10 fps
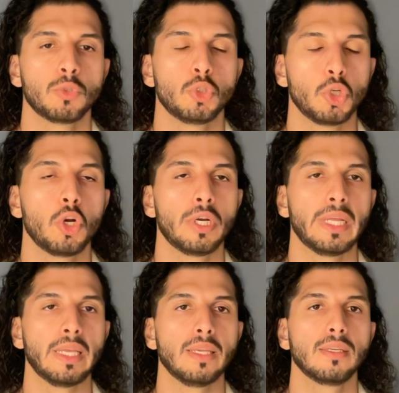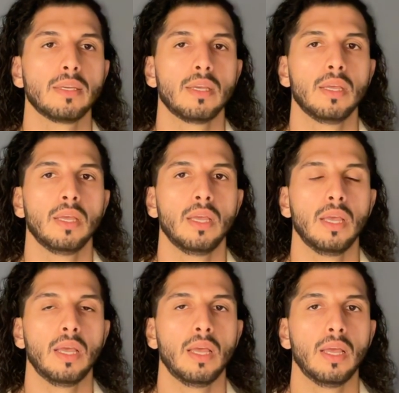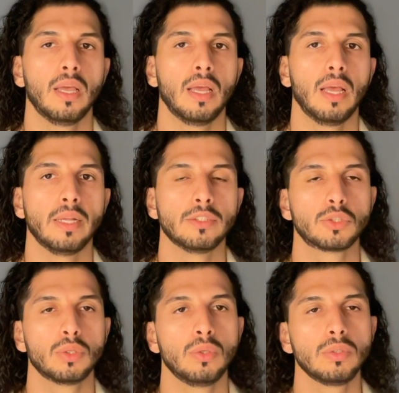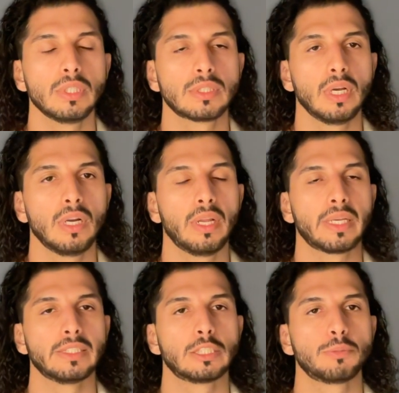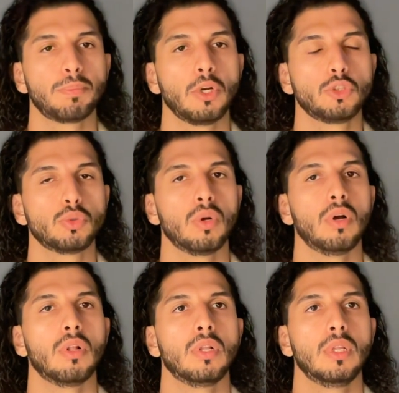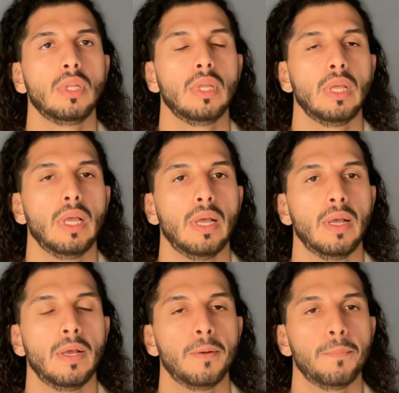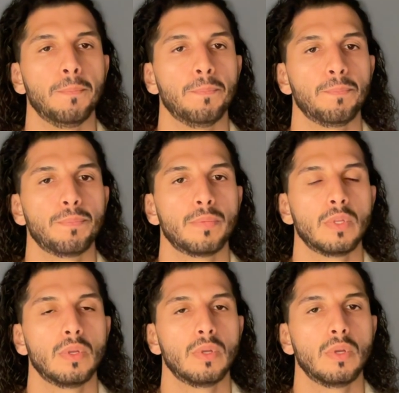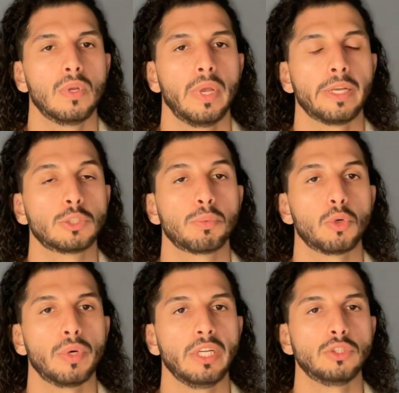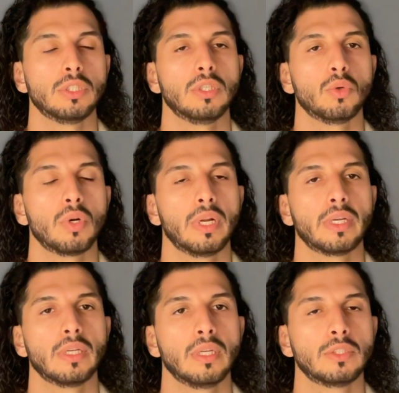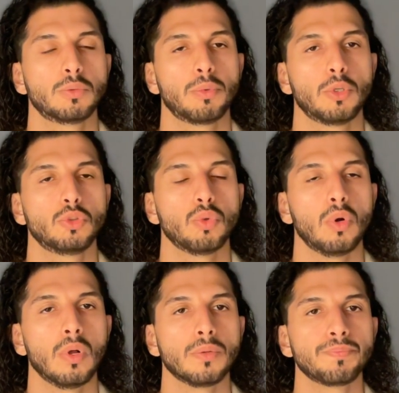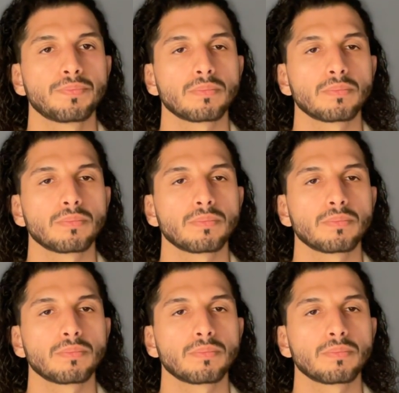journeying, and suluk is kind of like a spiritual um, exploration or a spiritual